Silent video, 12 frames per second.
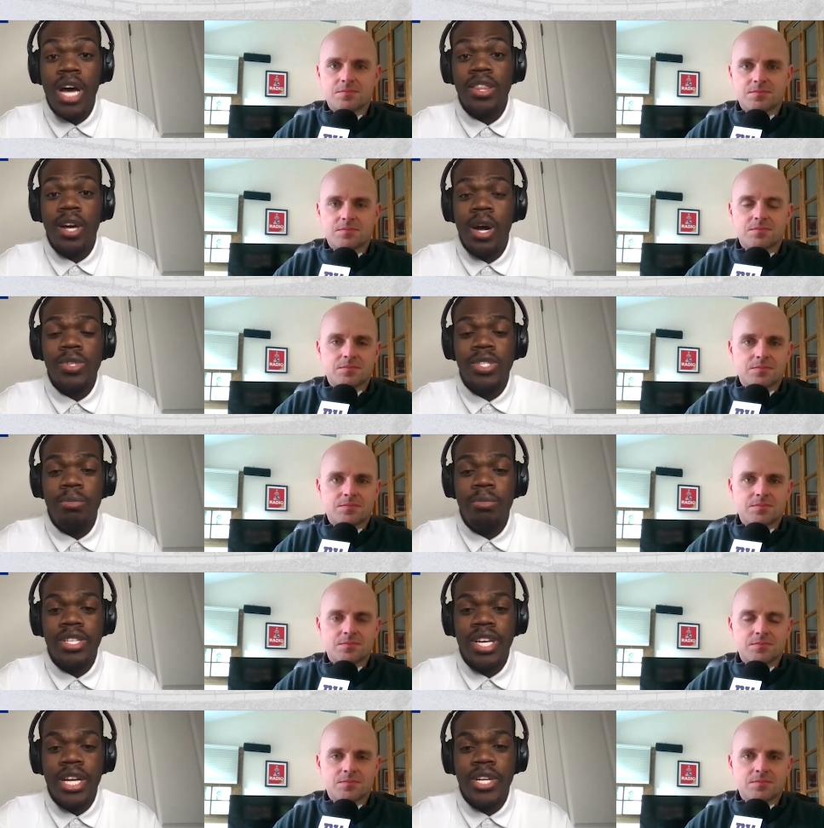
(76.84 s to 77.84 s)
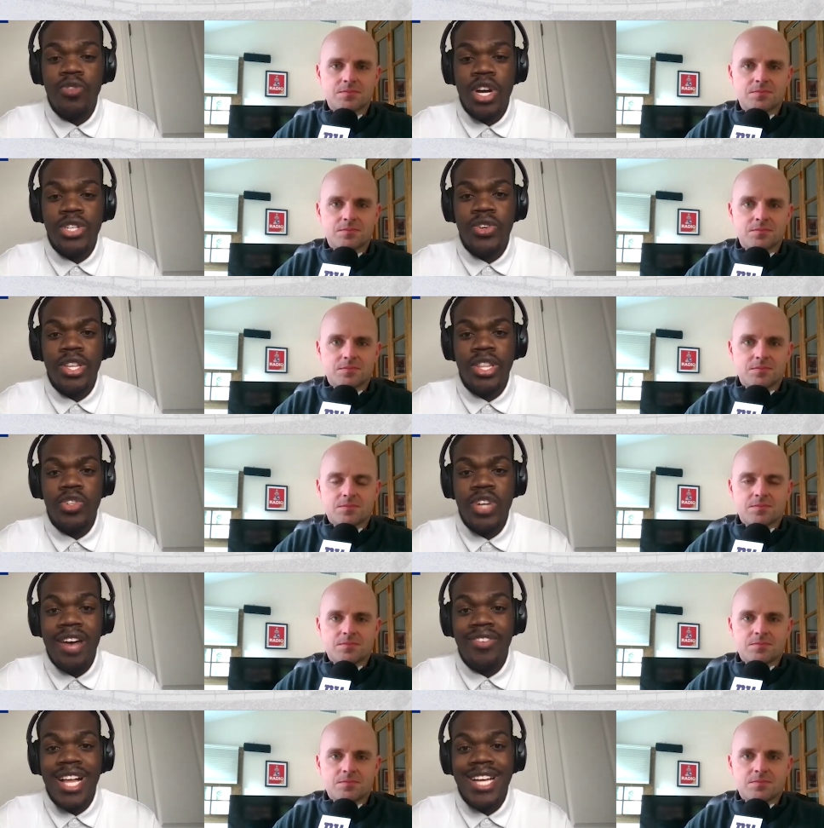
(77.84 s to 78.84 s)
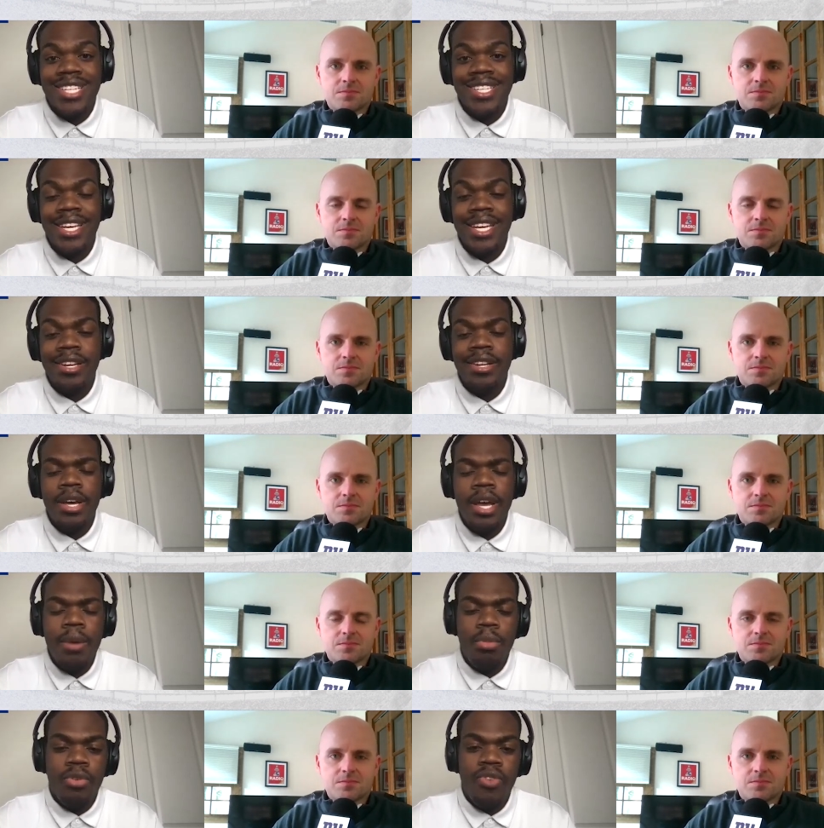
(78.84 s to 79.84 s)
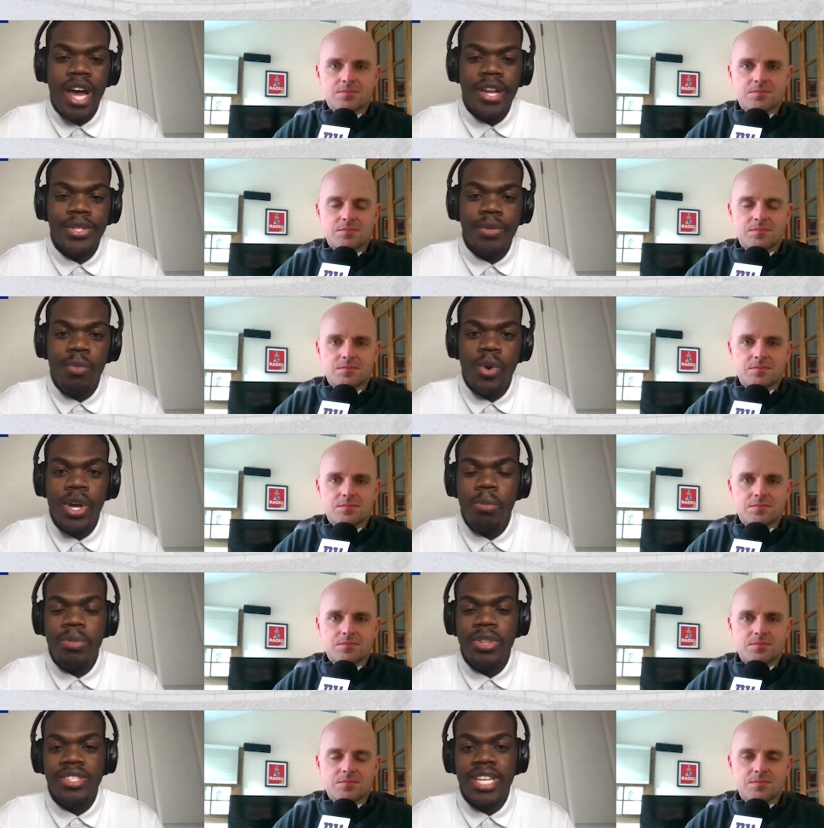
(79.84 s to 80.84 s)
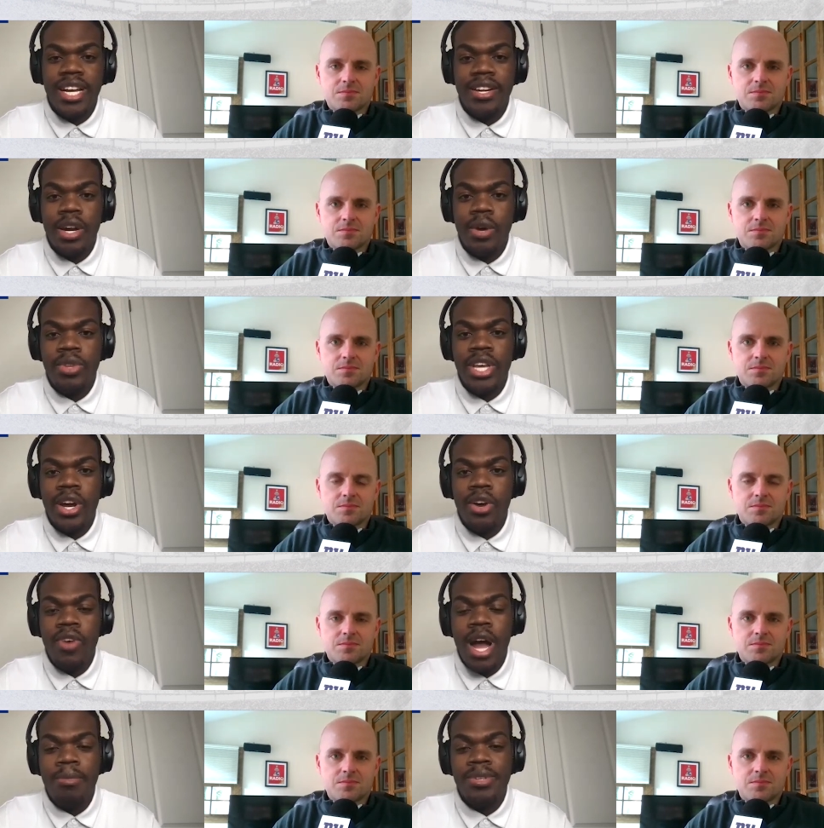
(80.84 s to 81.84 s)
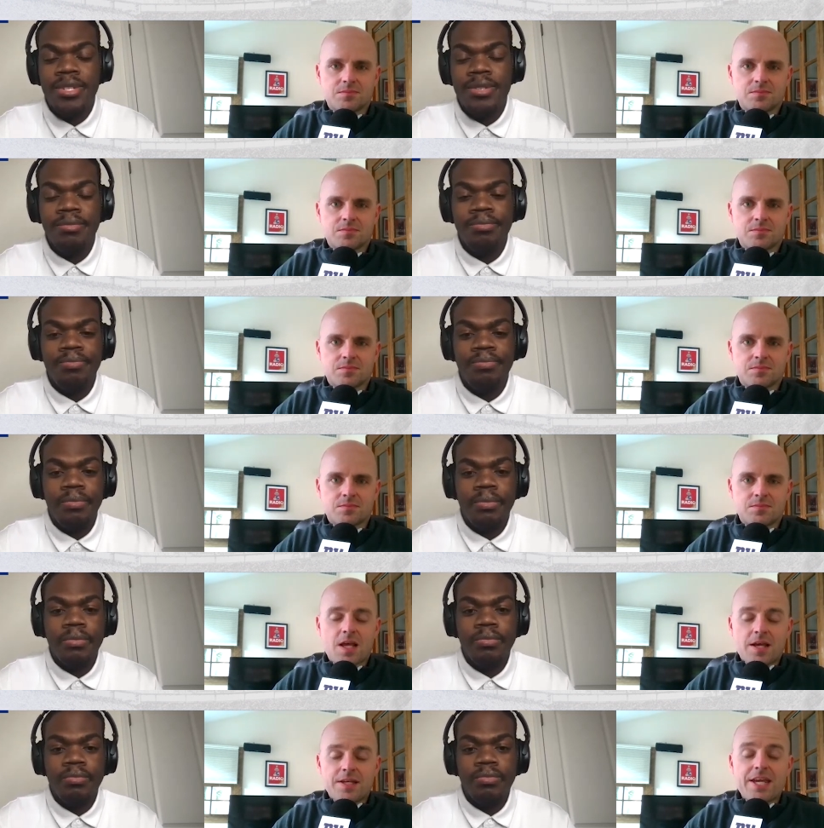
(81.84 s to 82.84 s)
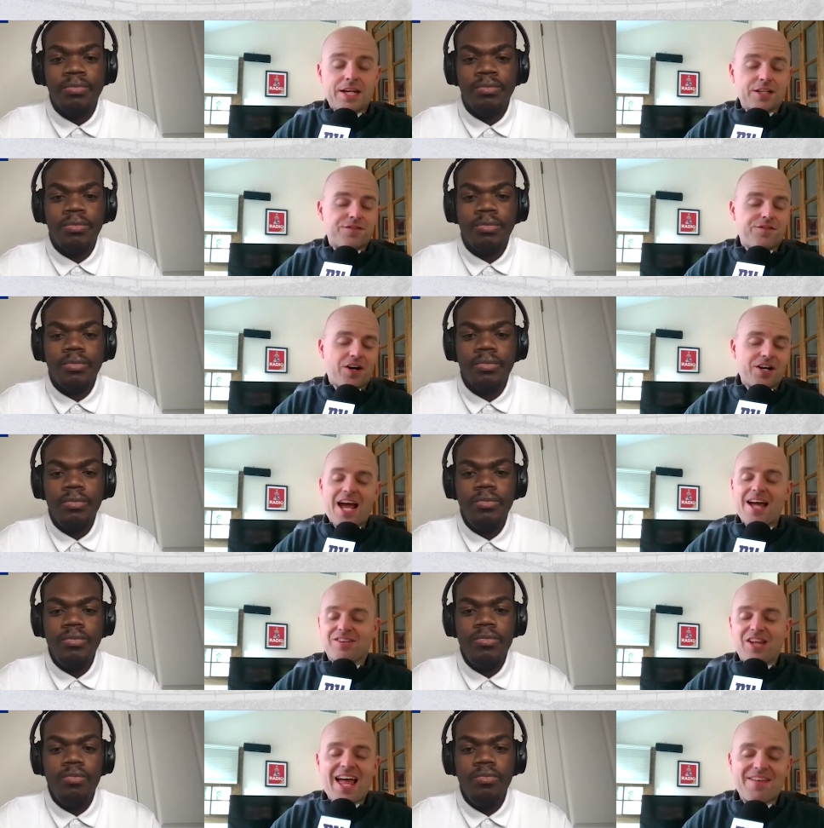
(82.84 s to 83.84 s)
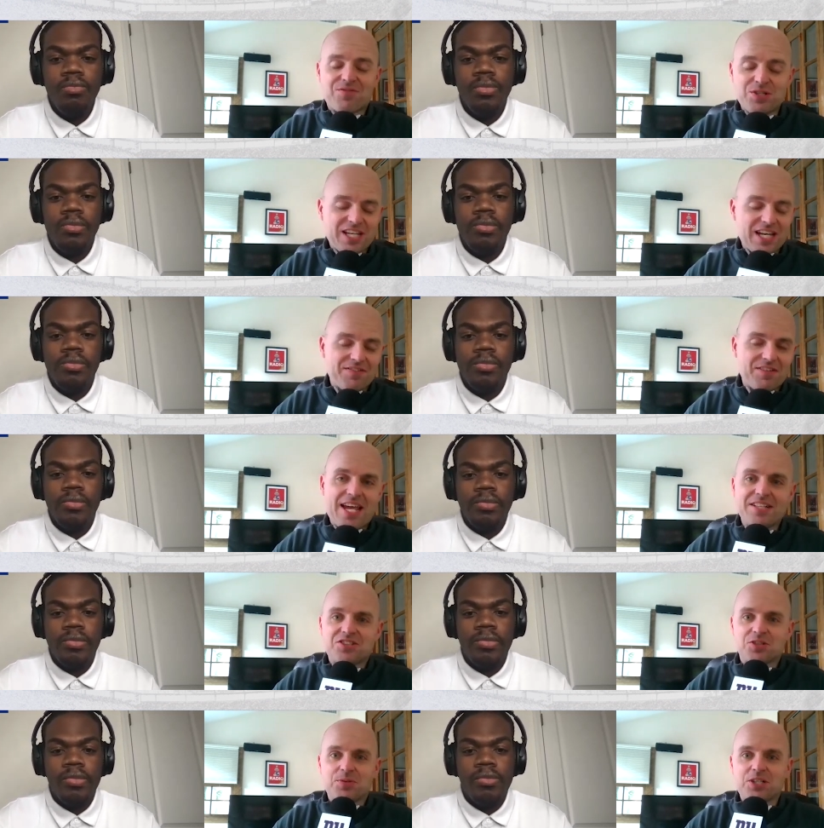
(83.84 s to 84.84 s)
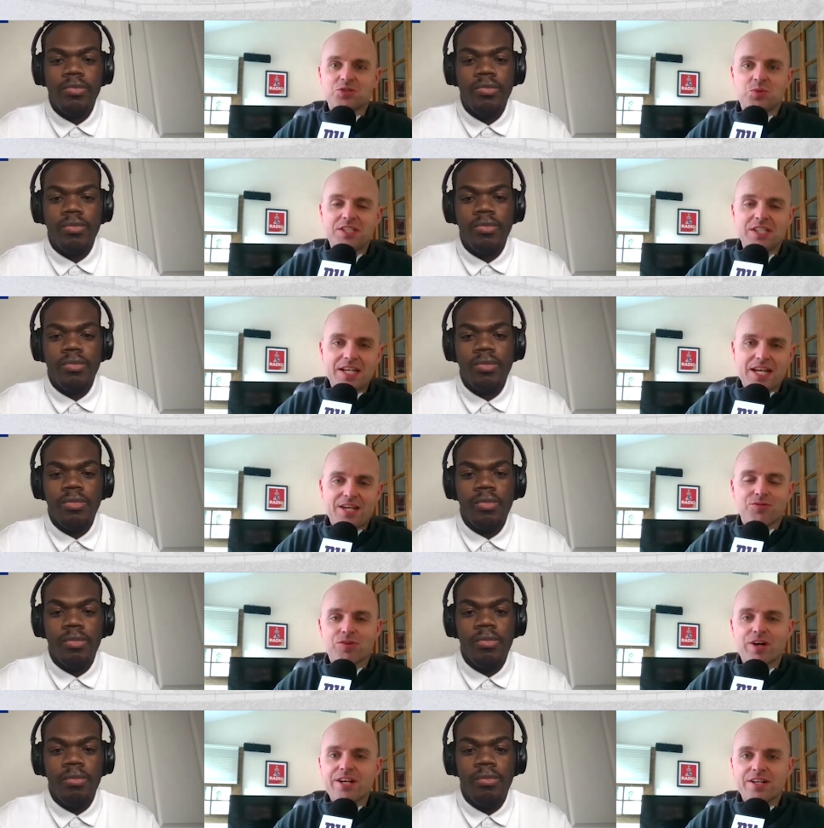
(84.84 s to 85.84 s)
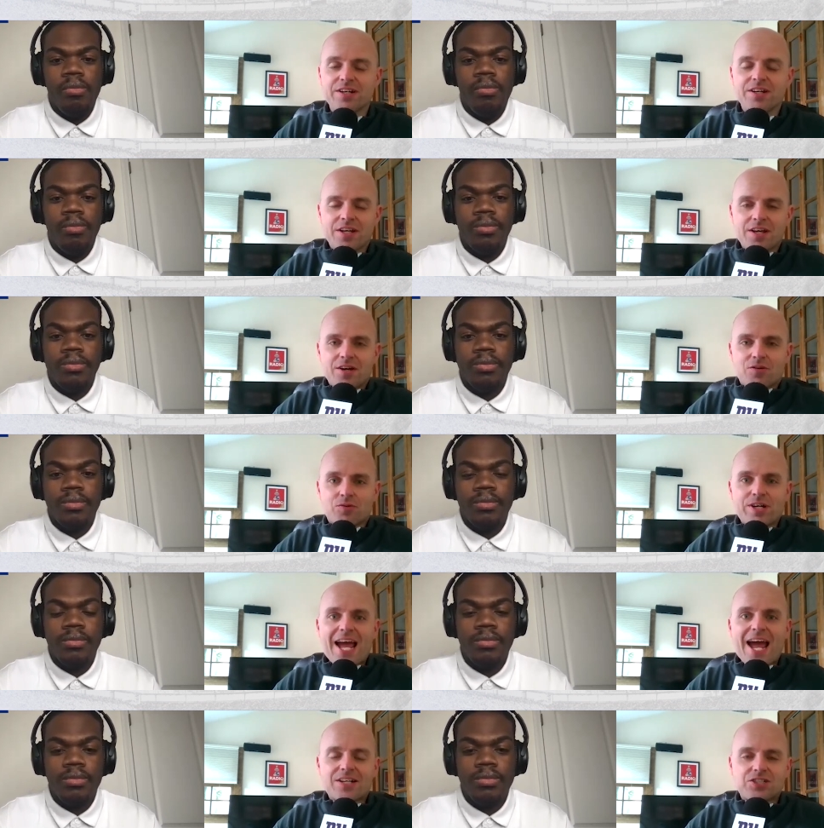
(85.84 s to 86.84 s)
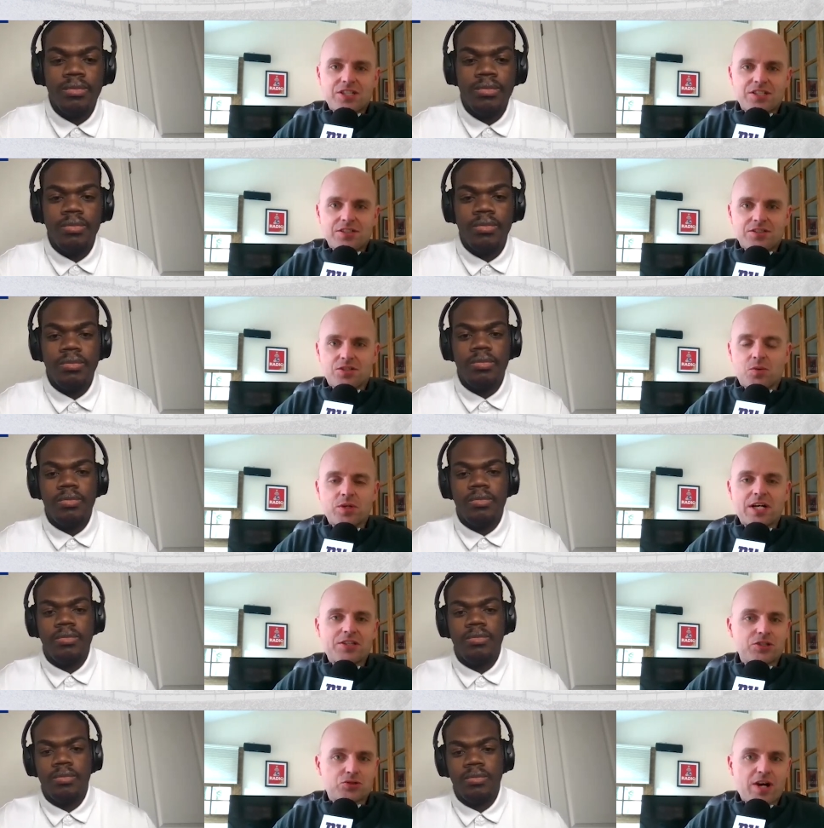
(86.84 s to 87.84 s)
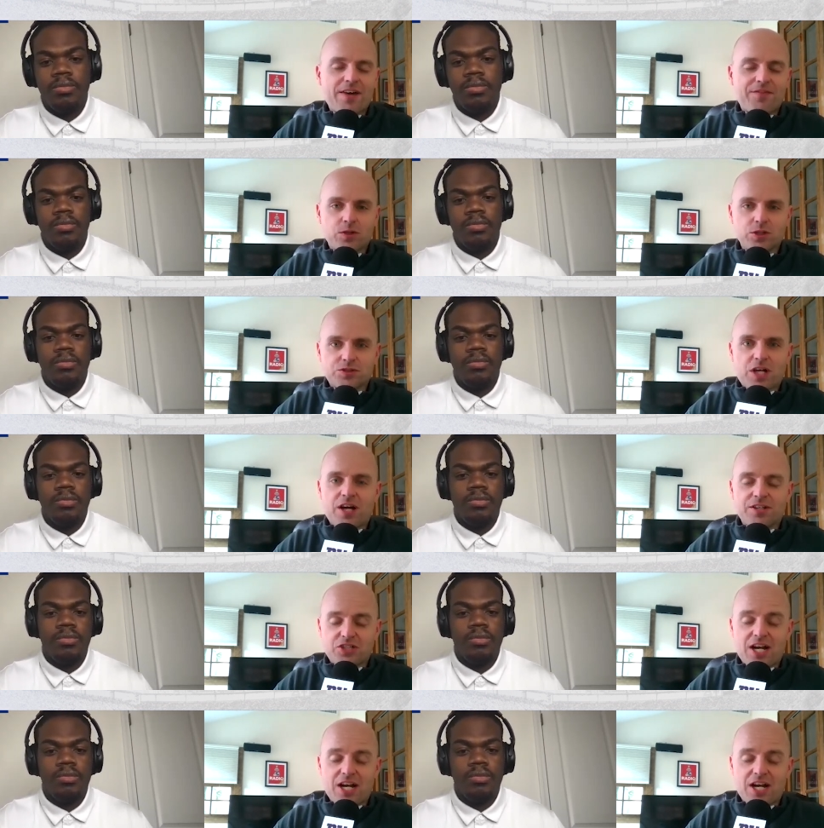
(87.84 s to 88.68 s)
Speaker 1: I thought was the best edge rusher in the draft class, and then providing some more help in the secondary with Aaron Robinson.
Speaker 2: Yeah, it's funny. I laughed when you gave the answer because we did a written reaction to what the draft was on